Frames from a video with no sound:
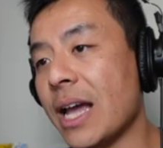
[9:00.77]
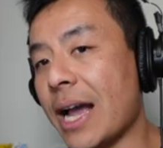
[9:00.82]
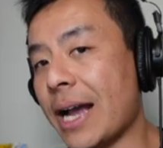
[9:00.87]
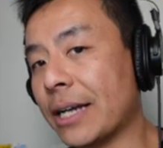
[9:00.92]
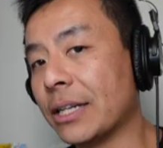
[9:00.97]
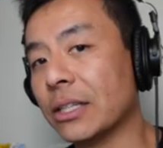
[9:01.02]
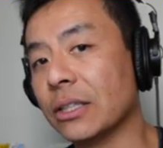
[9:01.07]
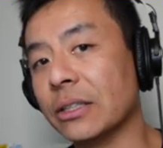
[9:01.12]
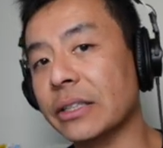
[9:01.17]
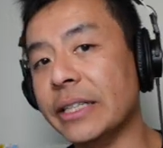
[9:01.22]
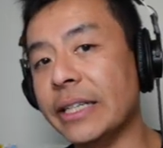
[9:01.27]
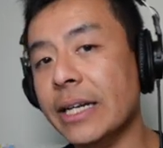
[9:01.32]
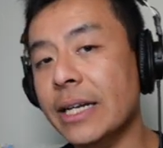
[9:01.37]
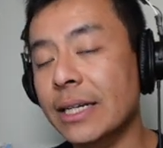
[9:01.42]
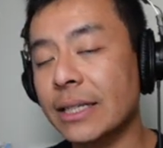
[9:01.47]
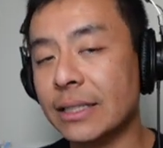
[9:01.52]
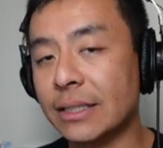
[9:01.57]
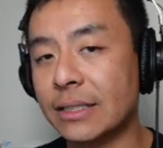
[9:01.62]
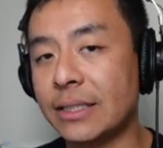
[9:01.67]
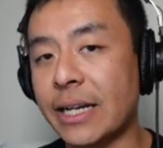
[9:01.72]
actually
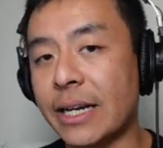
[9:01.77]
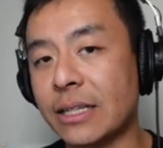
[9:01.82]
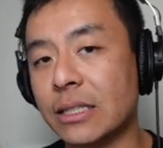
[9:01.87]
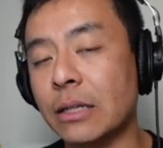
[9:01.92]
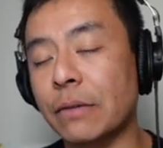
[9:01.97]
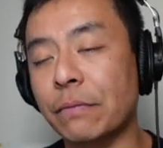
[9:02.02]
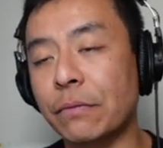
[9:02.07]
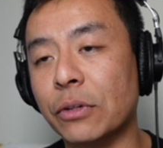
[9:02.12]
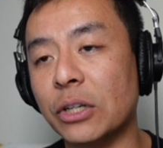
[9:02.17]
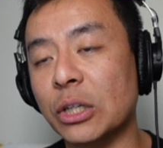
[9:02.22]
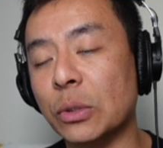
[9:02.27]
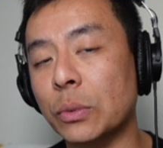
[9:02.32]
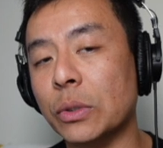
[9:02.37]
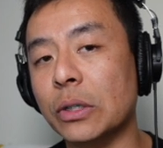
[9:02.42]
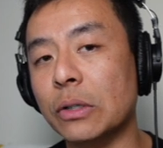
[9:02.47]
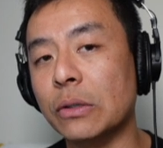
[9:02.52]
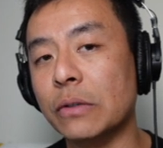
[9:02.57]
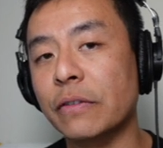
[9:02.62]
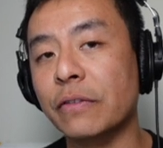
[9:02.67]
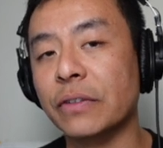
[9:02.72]
stacks up very
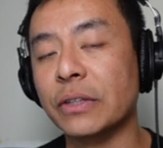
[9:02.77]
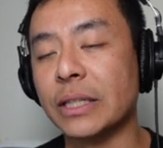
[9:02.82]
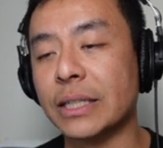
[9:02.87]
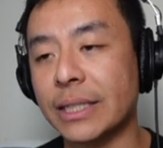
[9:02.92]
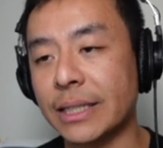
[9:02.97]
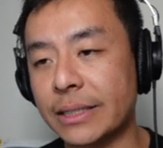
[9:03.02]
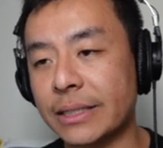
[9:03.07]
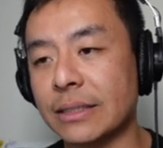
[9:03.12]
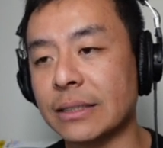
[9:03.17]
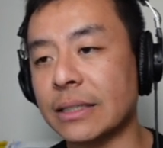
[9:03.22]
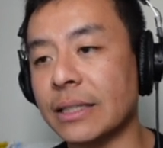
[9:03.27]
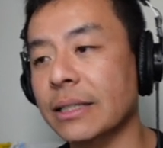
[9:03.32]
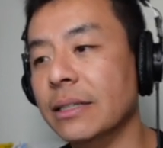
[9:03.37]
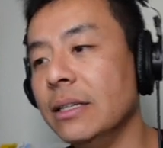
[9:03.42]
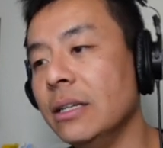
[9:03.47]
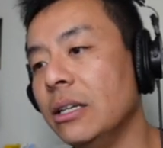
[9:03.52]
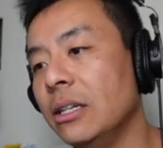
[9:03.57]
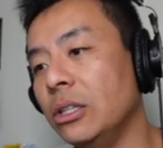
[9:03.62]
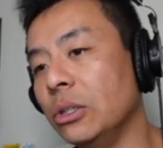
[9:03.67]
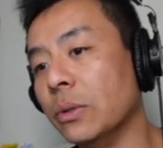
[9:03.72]
well for the Tesla.
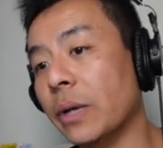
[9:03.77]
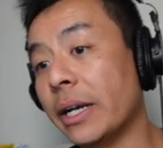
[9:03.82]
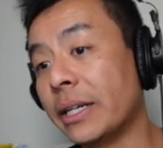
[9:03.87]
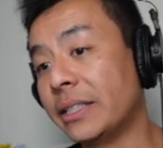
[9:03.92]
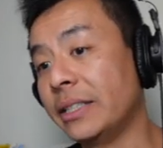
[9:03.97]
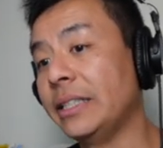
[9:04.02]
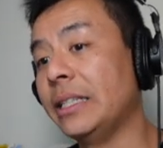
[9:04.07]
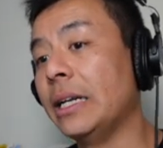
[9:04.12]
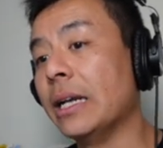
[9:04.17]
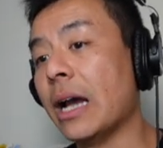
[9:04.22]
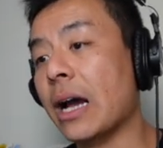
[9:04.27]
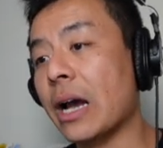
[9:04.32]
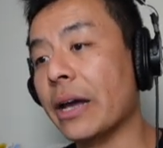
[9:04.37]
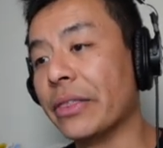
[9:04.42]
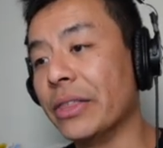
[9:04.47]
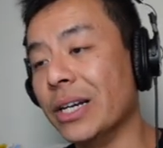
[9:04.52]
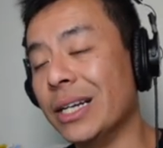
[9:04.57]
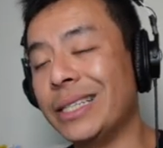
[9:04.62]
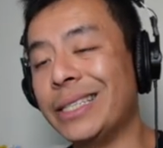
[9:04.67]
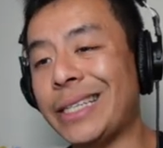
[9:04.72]
You're actually
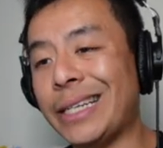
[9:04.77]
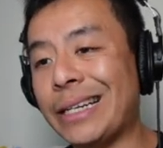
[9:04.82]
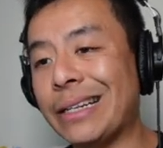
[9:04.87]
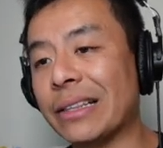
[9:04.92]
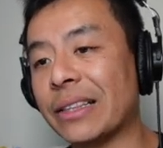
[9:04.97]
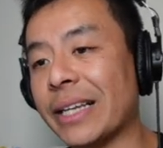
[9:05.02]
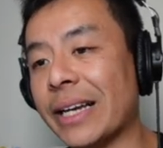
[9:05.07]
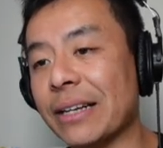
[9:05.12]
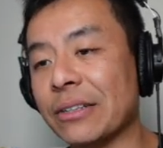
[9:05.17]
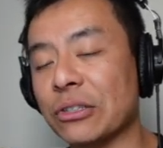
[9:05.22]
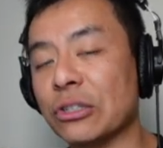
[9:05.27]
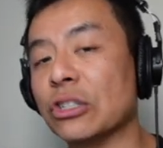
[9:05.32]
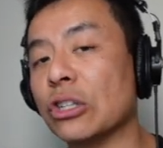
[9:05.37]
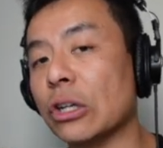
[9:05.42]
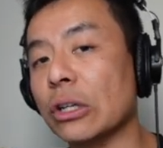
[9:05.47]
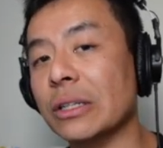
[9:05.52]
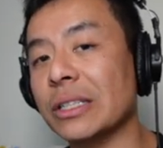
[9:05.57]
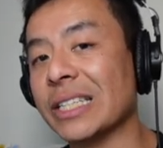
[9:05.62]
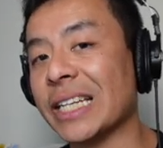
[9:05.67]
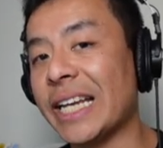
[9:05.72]

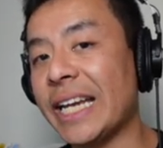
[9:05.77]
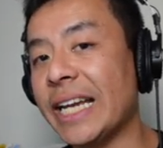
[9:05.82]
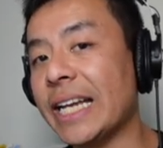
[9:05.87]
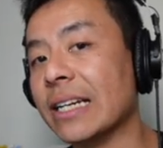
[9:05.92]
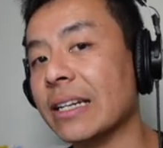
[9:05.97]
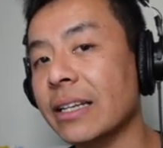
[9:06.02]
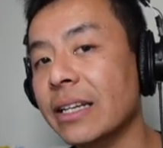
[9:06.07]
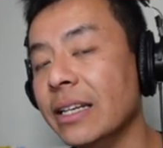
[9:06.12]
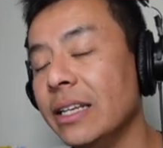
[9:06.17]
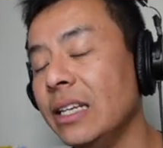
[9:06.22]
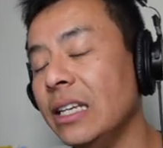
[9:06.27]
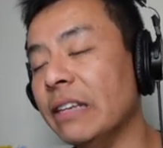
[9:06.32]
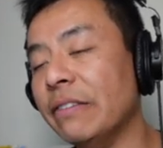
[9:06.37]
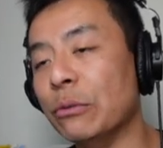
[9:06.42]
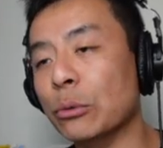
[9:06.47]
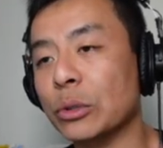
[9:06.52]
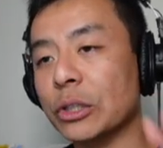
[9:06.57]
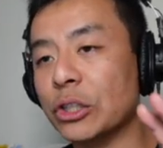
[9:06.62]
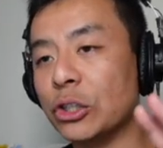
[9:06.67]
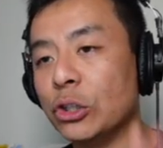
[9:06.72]
$13,000 ahead if you
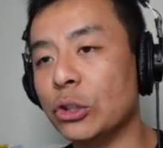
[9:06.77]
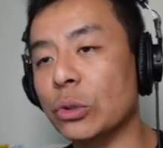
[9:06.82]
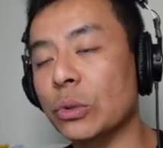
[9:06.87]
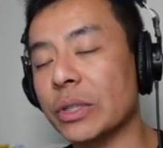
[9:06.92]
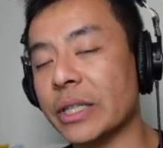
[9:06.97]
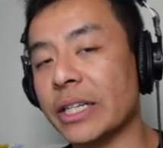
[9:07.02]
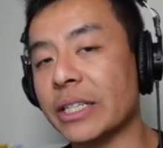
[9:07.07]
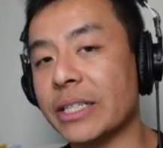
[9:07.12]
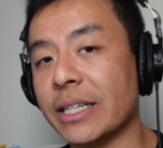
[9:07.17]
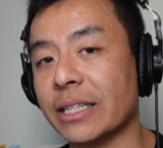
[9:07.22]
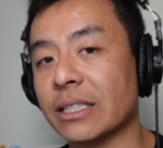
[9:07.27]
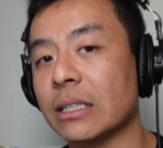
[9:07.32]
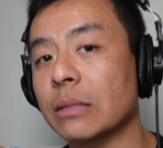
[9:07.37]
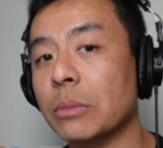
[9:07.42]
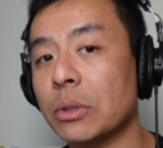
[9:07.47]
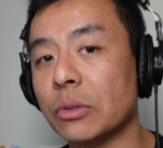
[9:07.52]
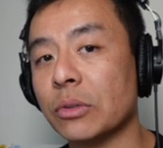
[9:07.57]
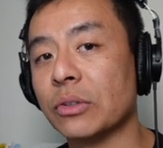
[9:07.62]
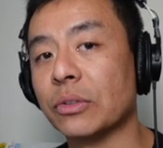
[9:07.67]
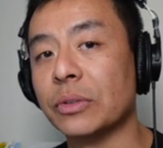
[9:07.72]
were to choose a Tesla
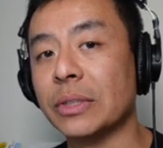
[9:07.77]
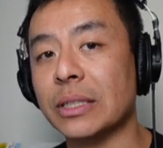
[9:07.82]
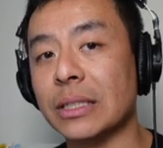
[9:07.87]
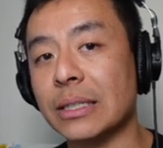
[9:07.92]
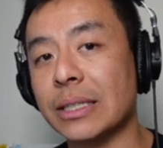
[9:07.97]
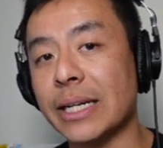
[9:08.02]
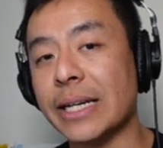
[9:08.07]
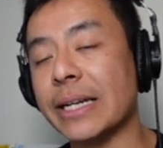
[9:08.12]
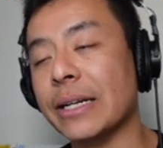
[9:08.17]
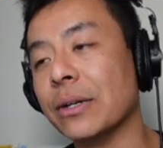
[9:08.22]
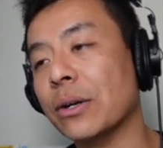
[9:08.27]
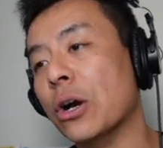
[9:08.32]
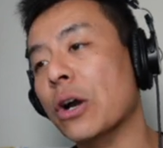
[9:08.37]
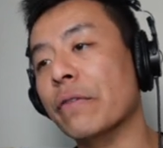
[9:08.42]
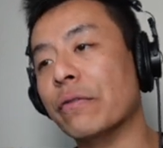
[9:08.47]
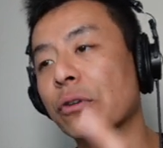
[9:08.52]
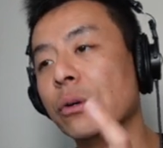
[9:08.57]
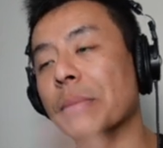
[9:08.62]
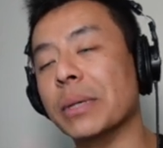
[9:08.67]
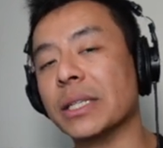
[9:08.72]
Model 3 today
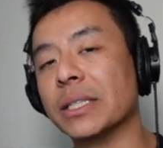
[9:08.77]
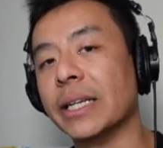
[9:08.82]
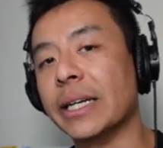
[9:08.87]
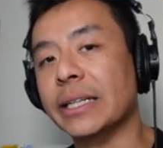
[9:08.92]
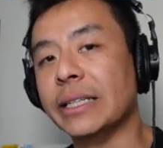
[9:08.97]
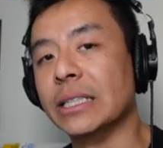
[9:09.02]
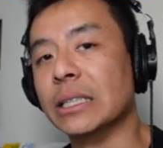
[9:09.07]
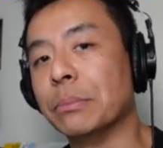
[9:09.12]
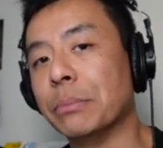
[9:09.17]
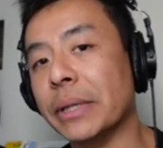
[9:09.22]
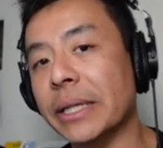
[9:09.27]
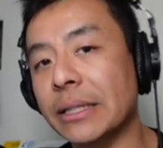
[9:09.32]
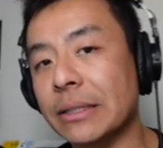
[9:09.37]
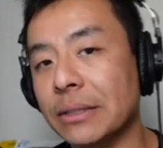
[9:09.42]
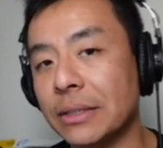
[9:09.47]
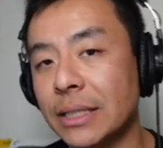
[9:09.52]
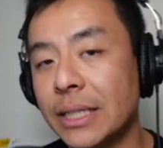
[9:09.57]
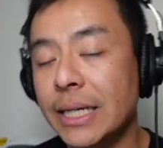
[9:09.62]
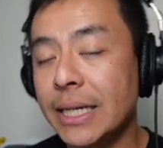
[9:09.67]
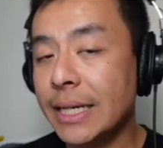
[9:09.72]
over a
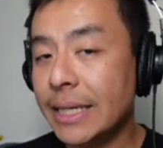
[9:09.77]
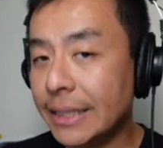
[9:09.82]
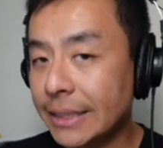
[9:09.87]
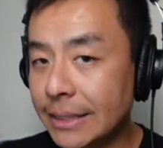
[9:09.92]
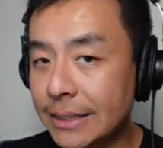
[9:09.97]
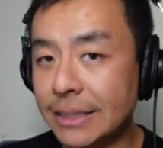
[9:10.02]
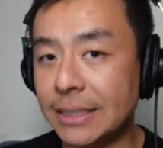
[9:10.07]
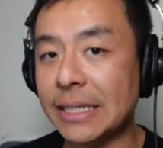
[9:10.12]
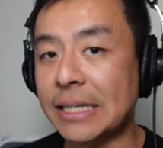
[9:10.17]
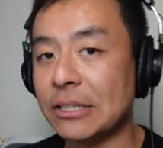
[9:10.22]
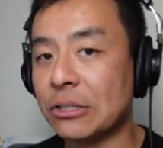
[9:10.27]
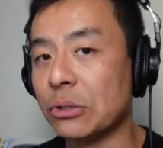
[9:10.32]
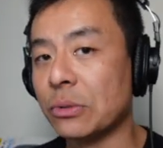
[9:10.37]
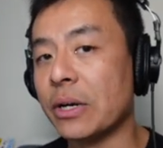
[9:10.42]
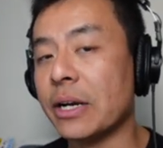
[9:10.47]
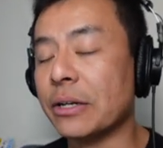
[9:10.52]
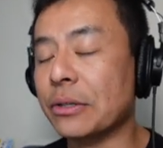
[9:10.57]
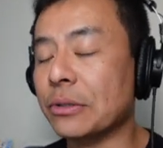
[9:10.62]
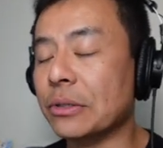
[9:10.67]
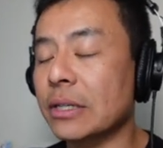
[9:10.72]
Mercedes-Benz
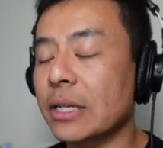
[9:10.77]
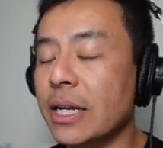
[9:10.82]
C200.